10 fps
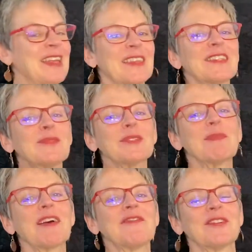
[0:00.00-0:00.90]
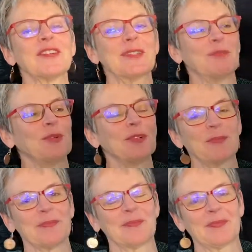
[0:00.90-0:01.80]
This was my first book.
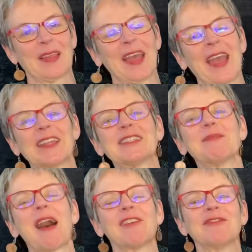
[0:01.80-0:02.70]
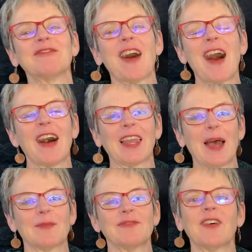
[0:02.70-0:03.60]
It's about Phar
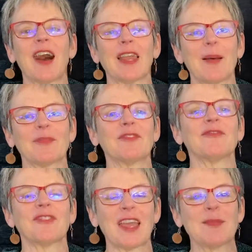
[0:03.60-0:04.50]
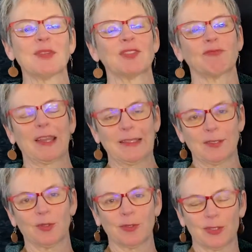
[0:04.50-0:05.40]
Lap, the famous
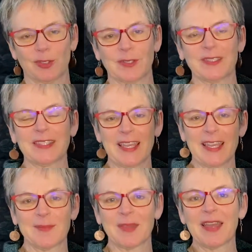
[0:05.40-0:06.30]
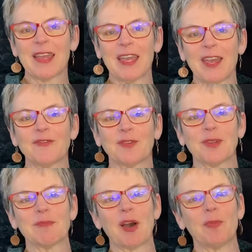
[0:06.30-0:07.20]
racehorse. You can see him if you're
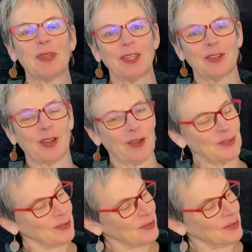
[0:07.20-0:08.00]
in Melbourne and you go to